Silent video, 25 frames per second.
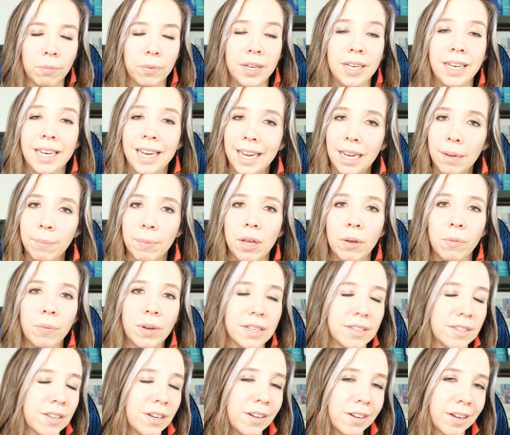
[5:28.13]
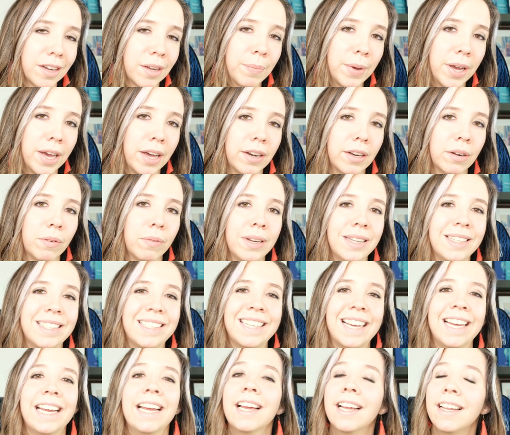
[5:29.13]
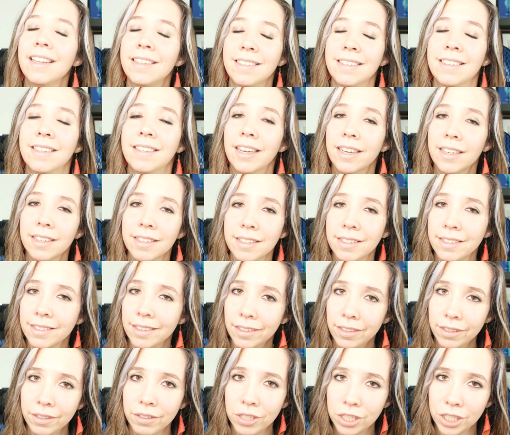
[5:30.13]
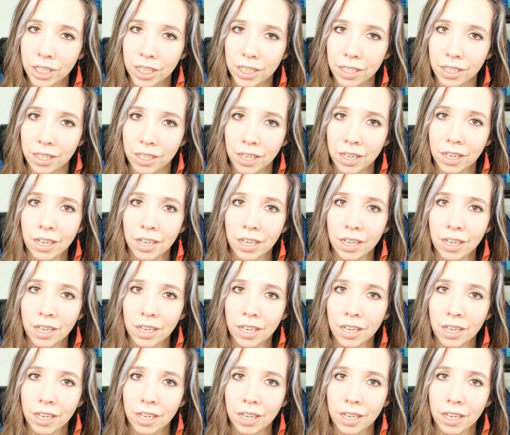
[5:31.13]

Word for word: We name it, we talk about it, we say it's the solution.